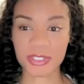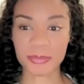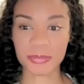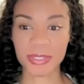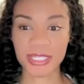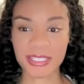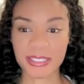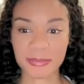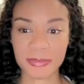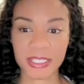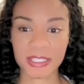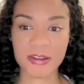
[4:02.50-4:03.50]
to
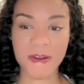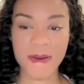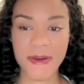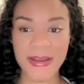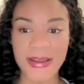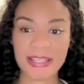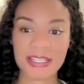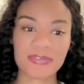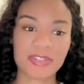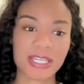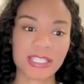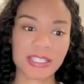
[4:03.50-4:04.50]
placement, are kind of
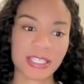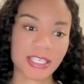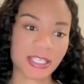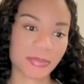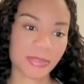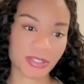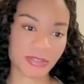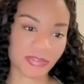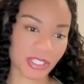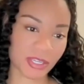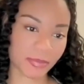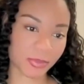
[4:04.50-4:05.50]
like the hips of
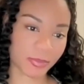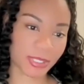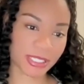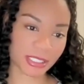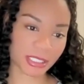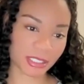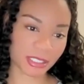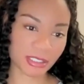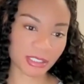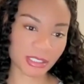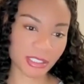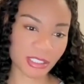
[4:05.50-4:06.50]
the upper body,
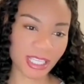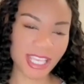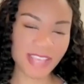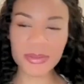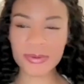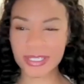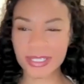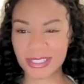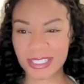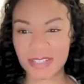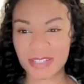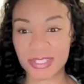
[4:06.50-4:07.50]
if you want to
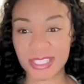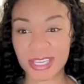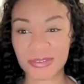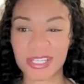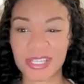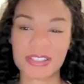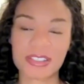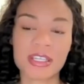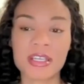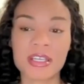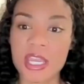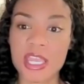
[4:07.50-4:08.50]
think of it that way.
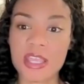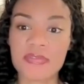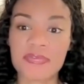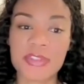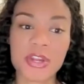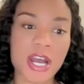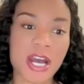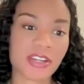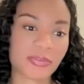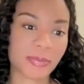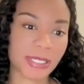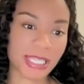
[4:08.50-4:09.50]
If they're out
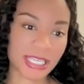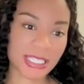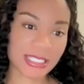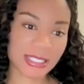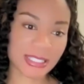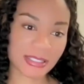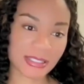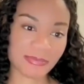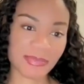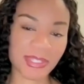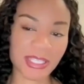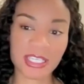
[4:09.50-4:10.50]
of place,
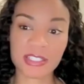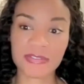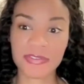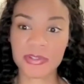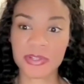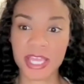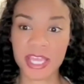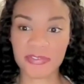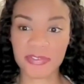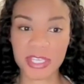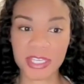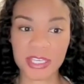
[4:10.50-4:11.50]
things feel
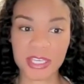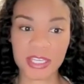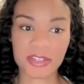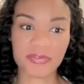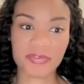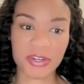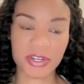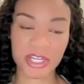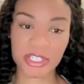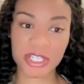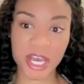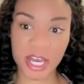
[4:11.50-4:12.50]
heavy and
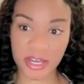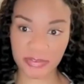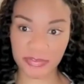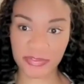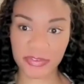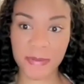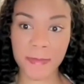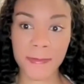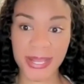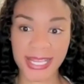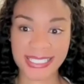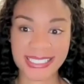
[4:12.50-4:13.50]
very tough.
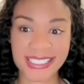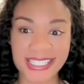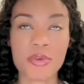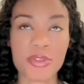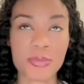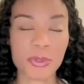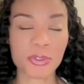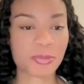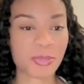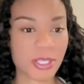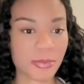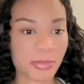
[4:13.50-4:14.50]
But with most
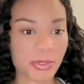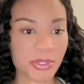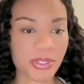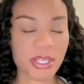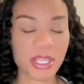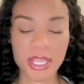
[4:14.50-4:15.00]
people,